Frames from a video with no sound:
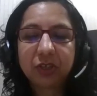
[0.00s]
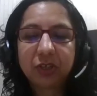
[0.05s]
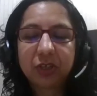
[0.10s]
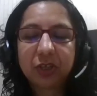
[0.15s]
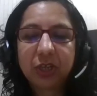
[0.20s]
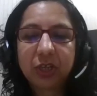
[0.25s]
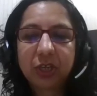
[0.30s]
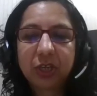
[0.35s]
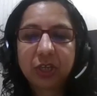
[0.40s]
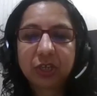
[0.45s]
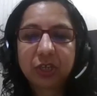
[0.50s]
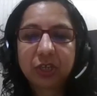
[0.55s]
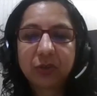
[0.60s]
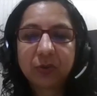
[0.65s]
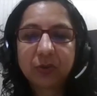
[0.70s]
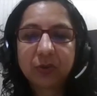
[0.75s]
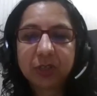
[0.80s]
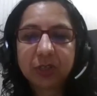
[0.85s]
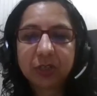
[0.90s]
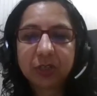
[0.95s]
The
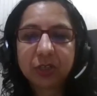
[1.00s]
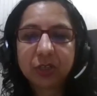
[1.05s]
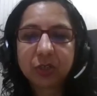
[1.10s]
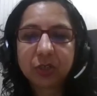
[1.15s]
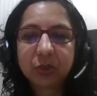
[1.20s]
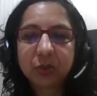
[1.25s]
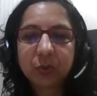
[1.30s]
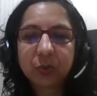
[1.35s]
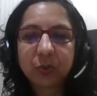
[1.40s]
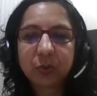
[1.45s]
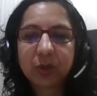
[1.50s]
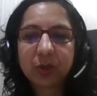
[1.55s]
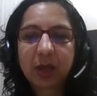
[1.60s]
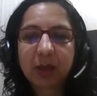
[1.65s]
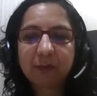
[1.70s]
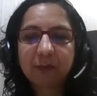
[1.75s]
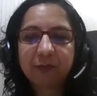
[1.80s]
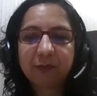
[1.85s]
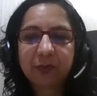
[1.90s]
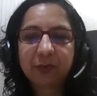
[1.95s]
students who
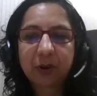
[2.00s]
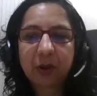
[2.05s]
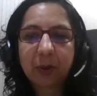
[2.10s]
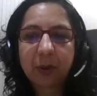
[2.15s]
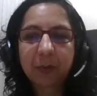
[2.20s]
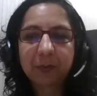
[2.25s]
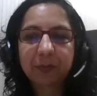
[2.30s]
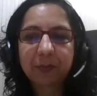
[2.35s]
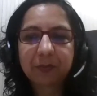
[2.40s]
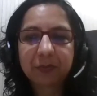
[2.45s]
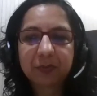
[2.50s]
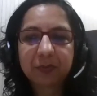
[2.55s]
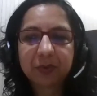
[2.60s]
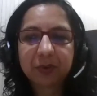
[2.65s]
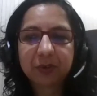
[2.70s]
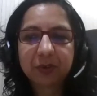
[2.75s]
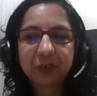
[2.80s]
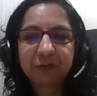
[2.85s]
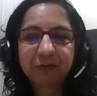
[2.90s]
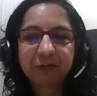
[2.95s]
come from
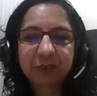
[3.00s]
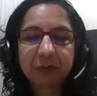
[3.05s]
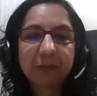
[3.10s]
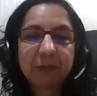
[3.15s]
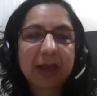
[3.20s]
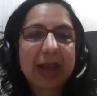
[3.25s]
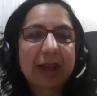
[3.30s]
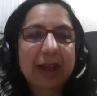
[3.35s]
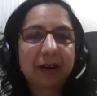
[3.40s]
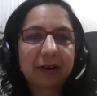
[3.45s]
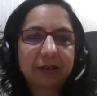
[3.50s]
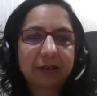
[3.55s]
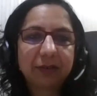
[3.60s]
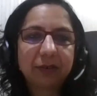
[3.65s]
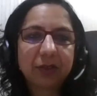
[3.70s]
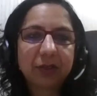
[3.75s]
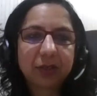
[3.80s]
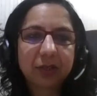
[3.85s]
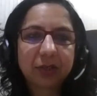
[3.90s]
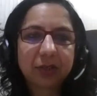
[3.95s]
different backgrounds,